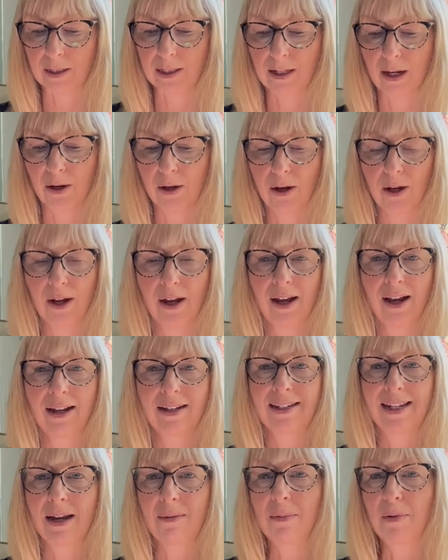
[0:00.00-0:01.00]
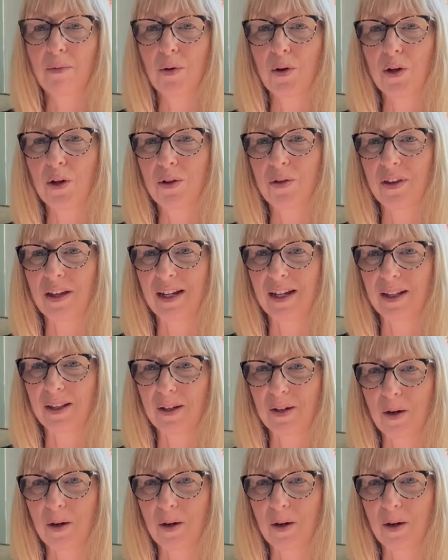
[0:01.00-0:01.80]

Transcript: So tell me what you think in the